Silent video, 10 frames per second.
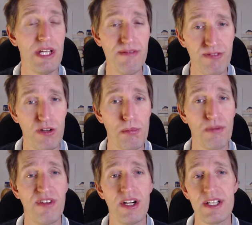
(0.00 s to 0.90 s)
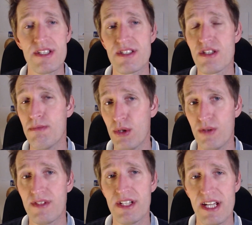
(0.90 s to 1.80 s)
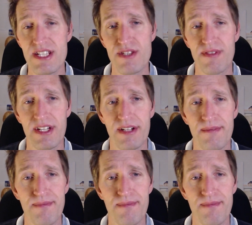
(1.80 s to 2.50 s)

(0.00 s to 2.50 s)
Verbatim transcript: info providers to move to Datasphere.